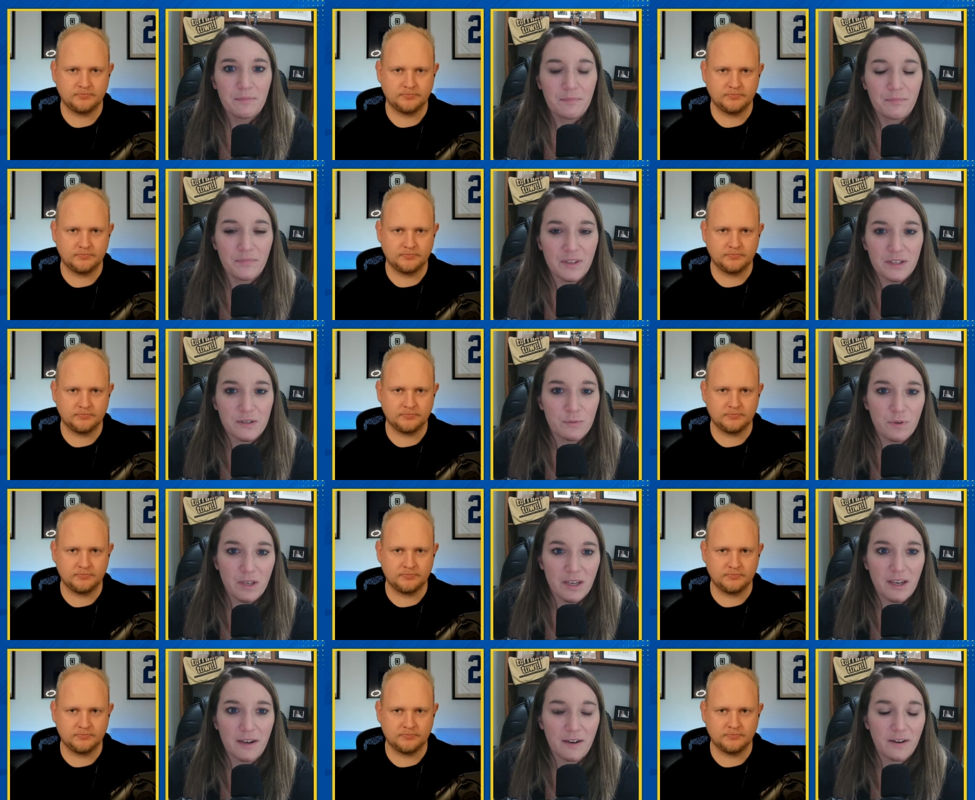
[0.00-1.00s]
Speaker 1: this
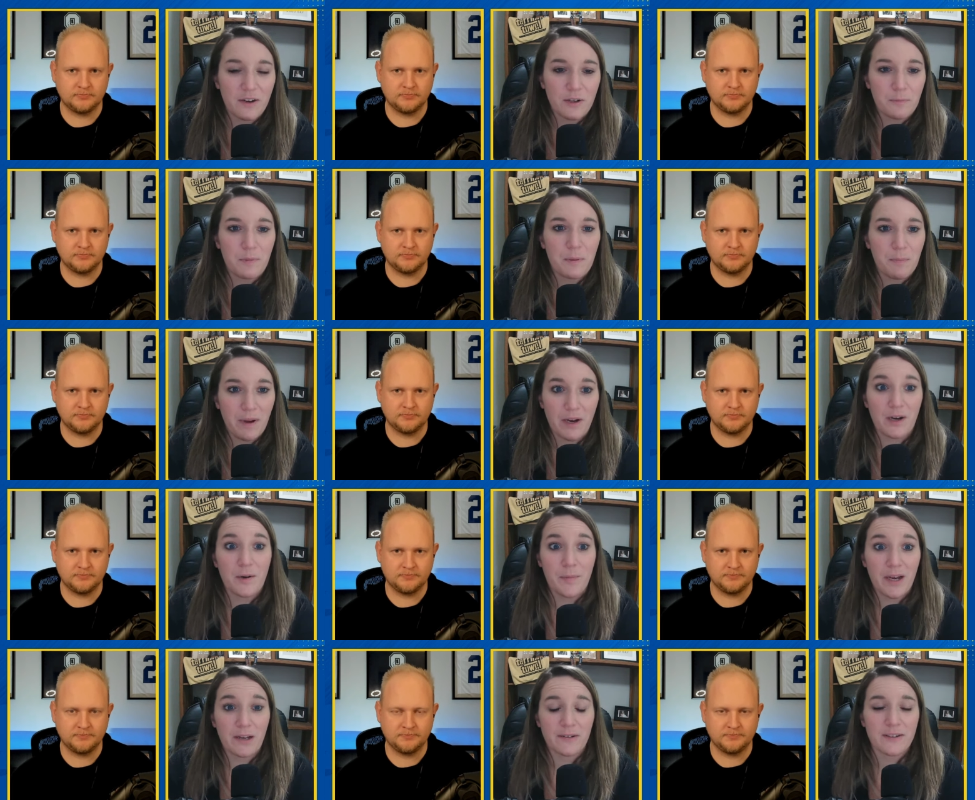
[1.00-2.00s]
weekend could be
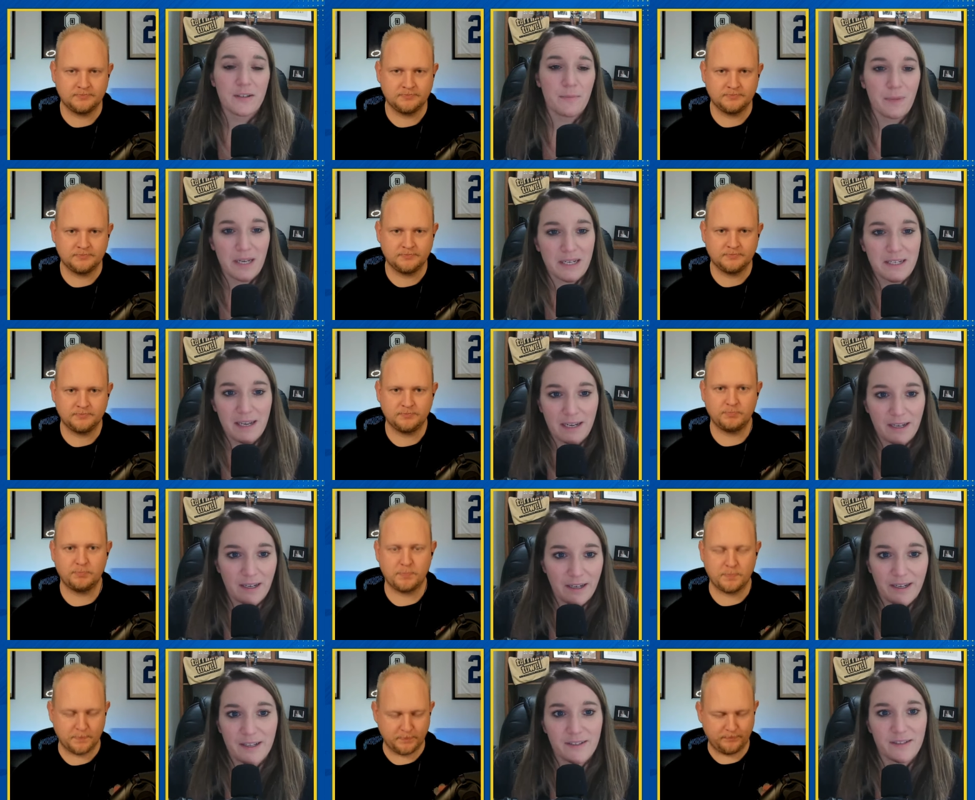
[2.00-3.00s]
paramount to maintaining
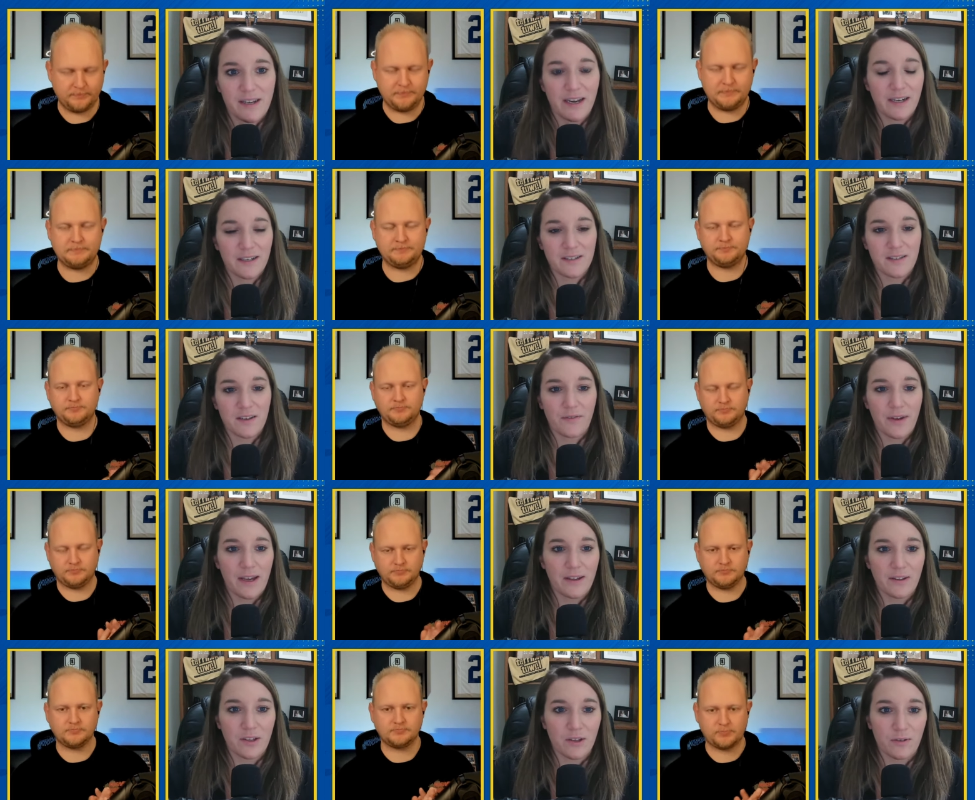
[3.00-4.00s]
his dynasty
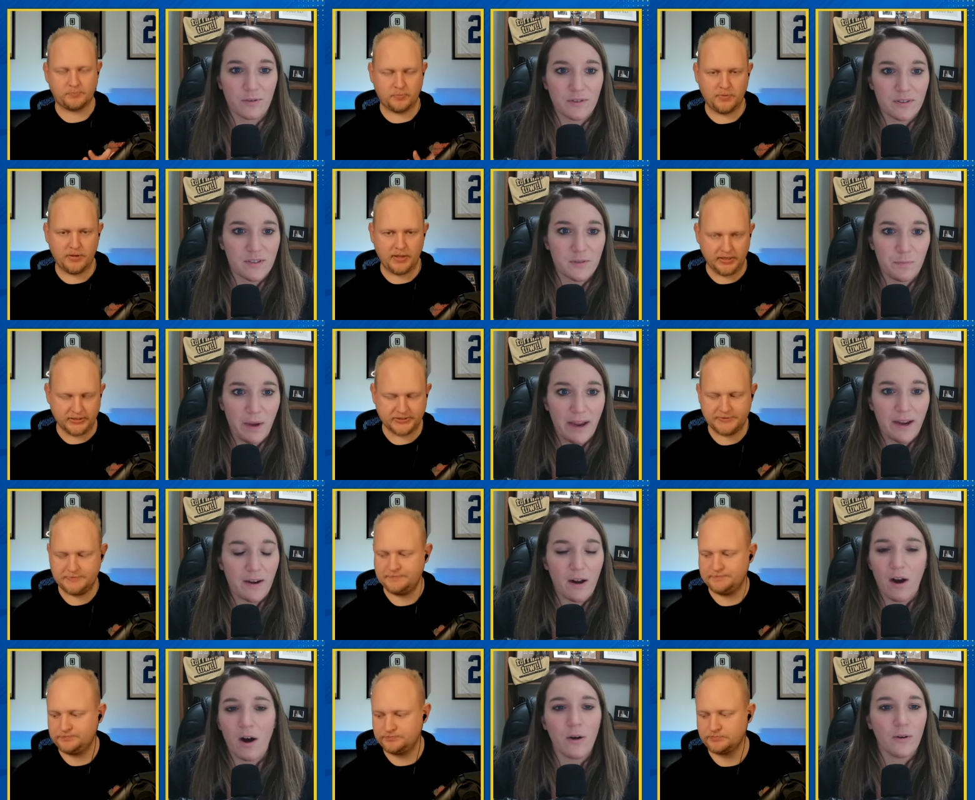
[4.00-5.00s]
value
Speaker 2: despite
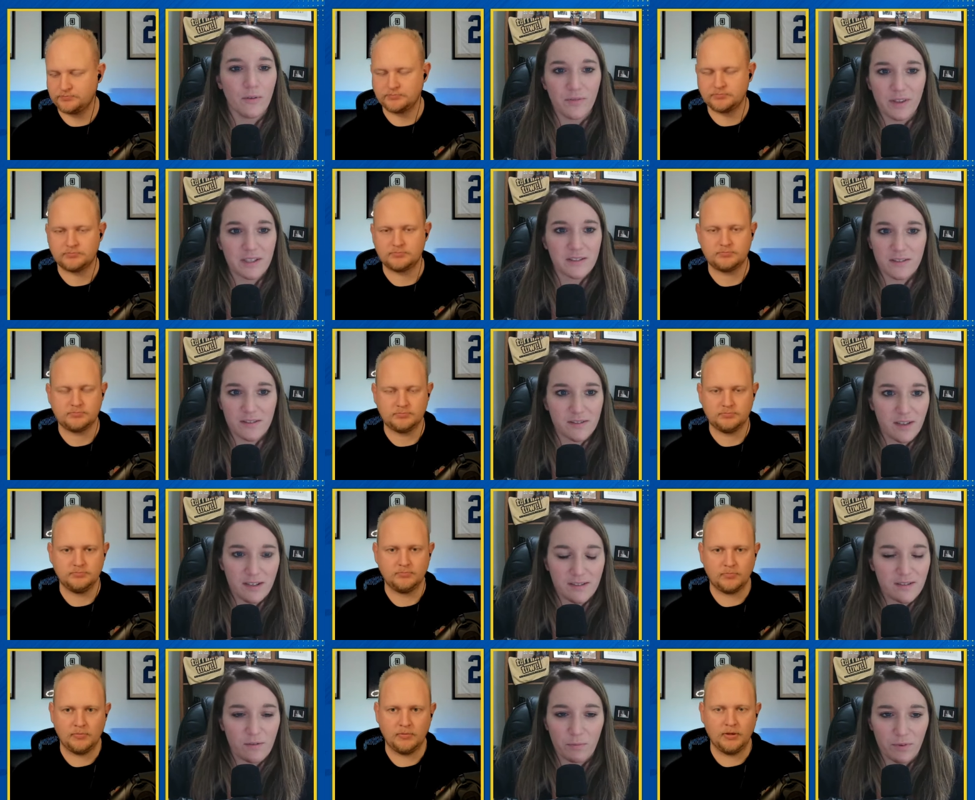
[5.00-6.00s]
all of the success
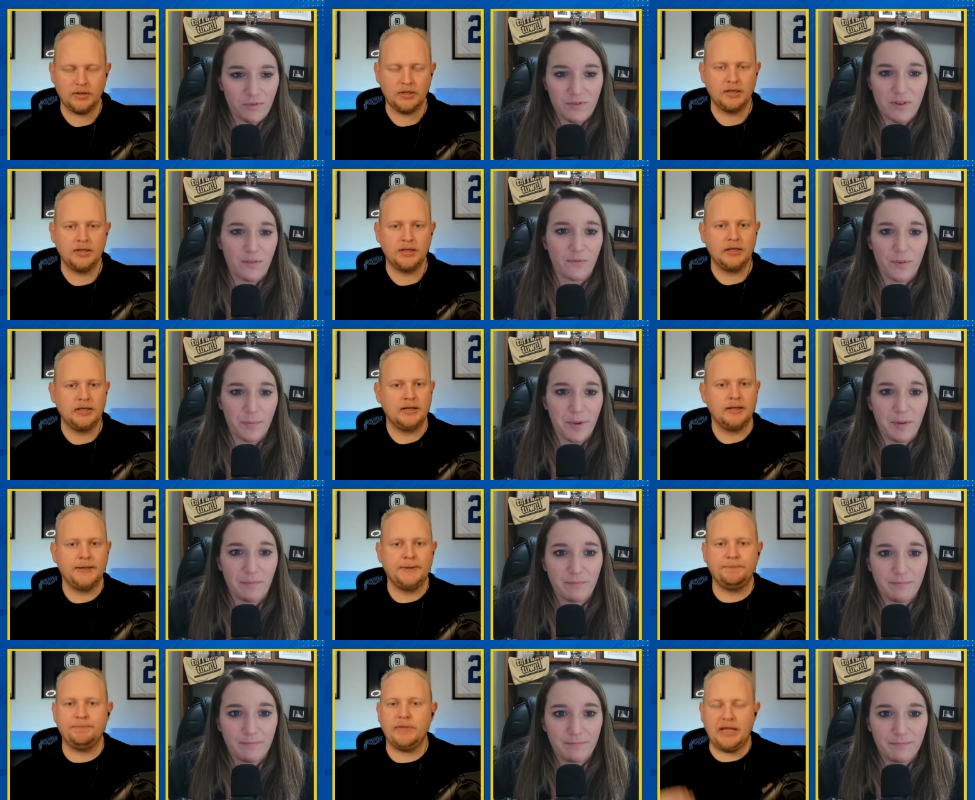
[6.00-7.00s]
that we've seen from him.
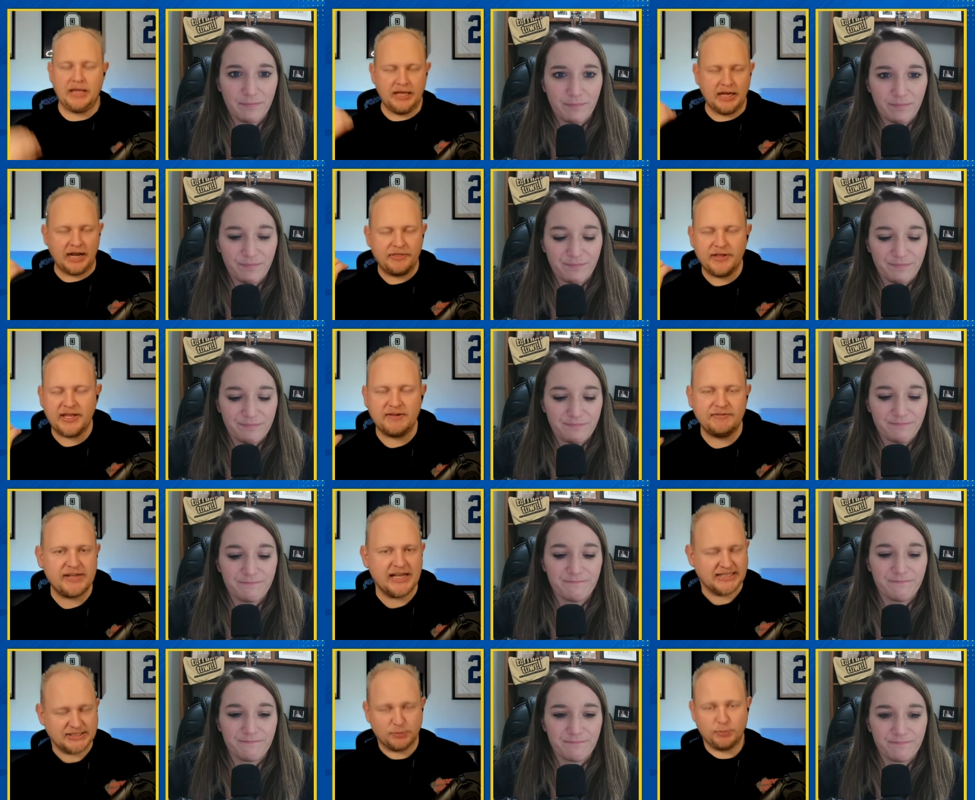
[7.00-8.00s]
And I think if he
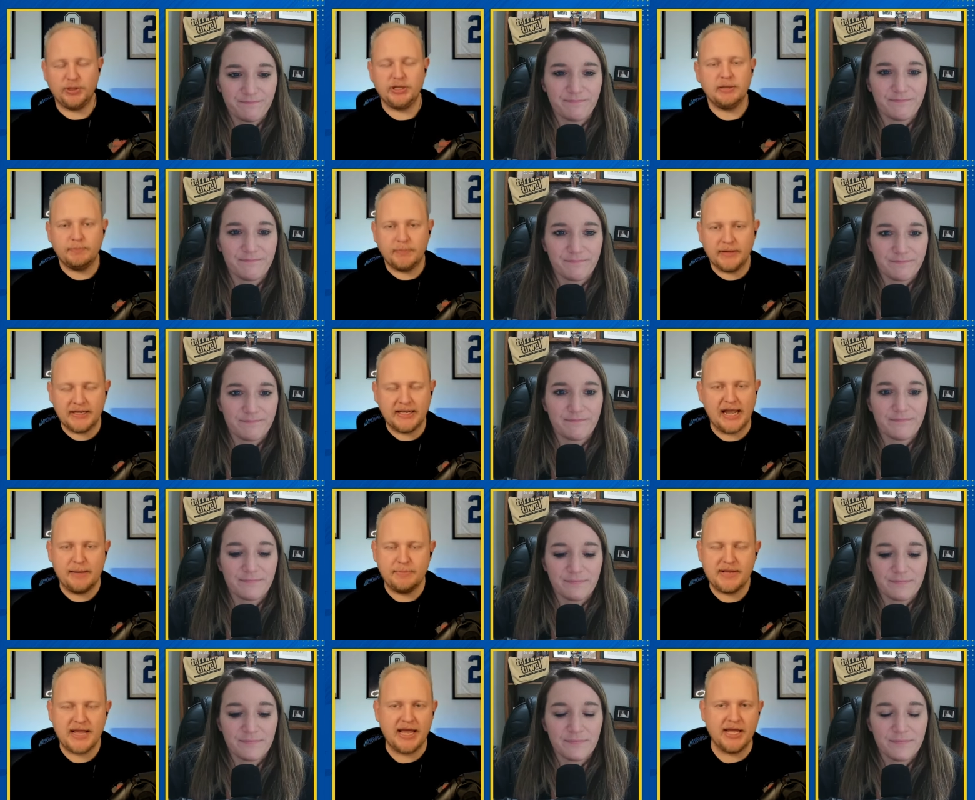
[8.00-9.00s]
has a really big game,
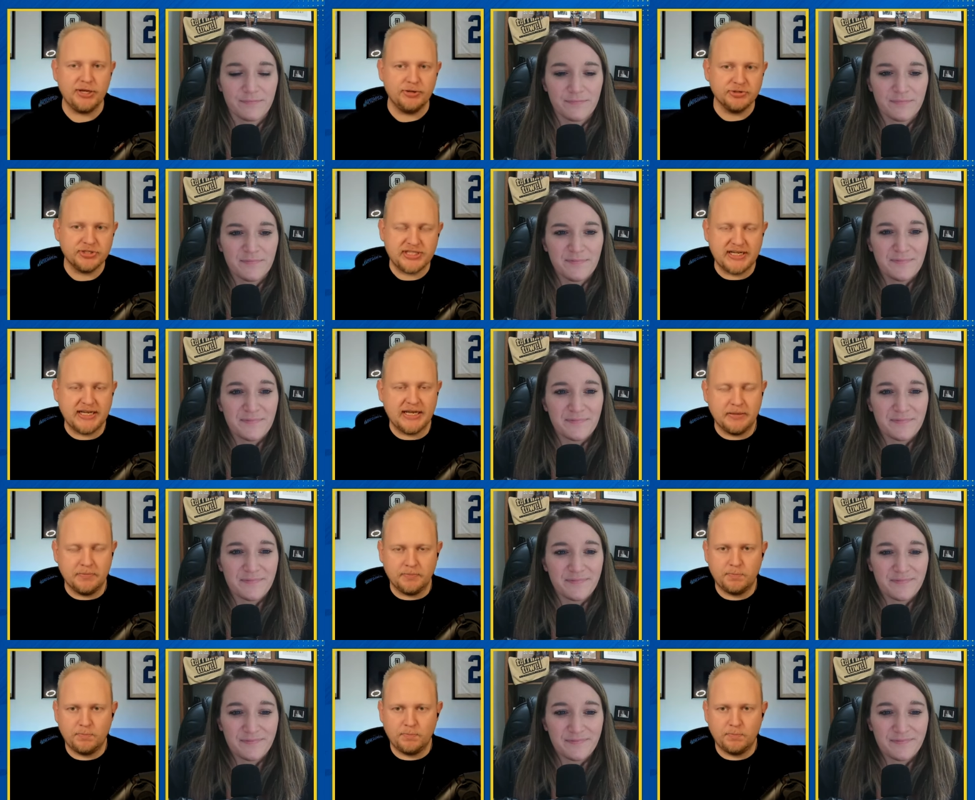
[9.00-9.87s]
Kate, you'll see him